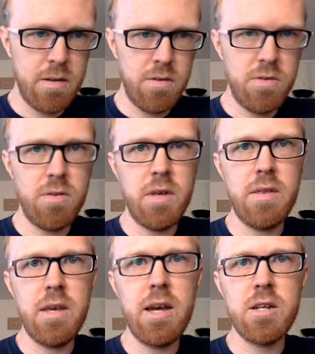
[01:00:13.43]
So then
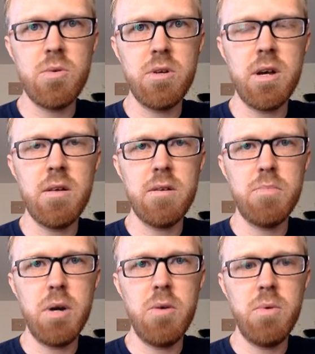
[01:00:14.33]
the actual colored
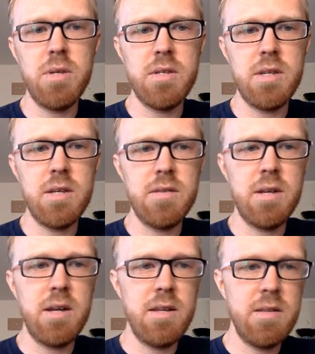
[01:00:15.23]
part we see is
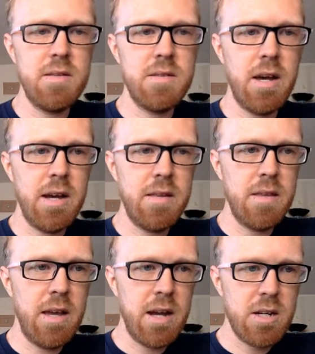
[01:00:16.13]
not inside
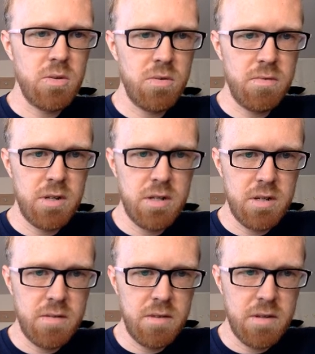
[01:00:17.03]
the actual region
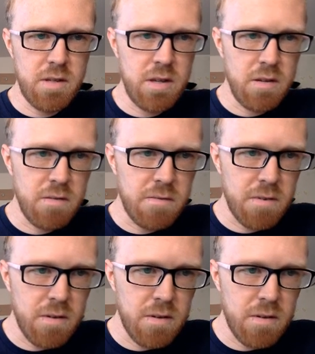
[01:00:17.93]
of the div.